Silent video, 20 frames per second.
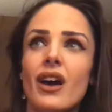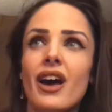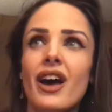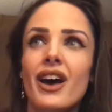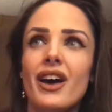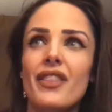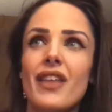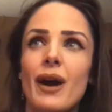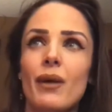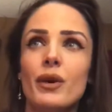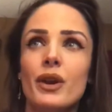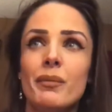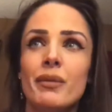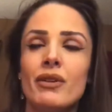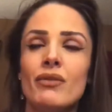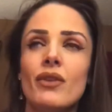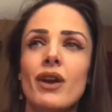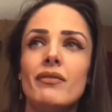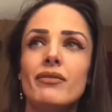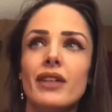That would have
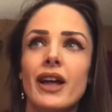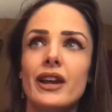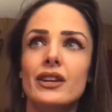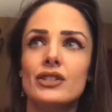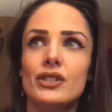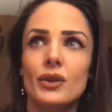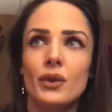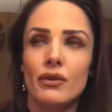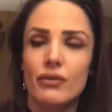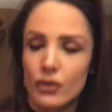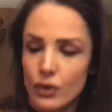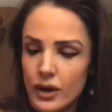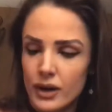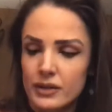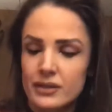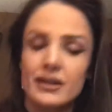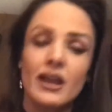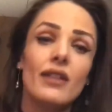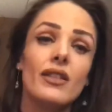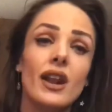been a red flag too, of
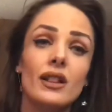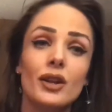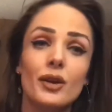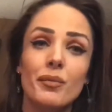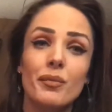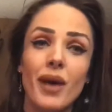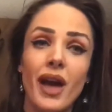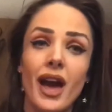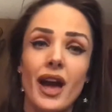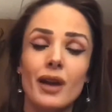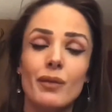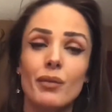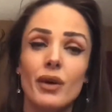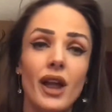course, now that I look back.